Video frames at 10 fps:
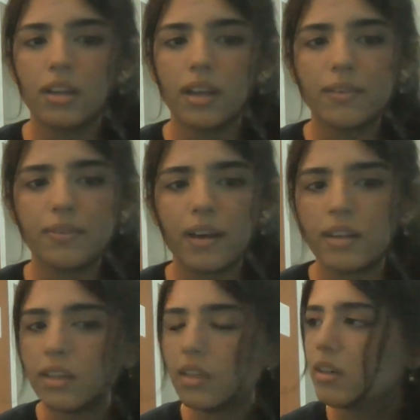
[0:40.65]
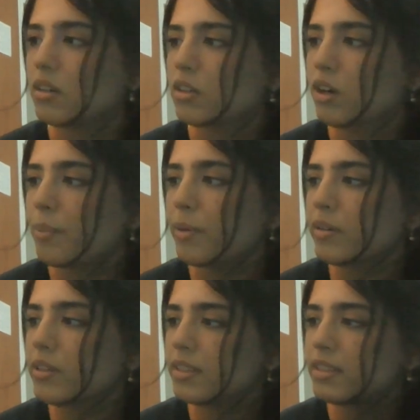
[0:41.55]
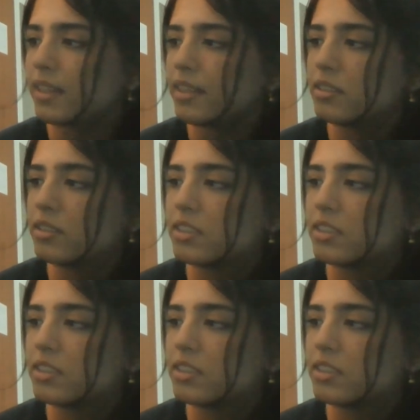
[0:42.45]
If any compound contains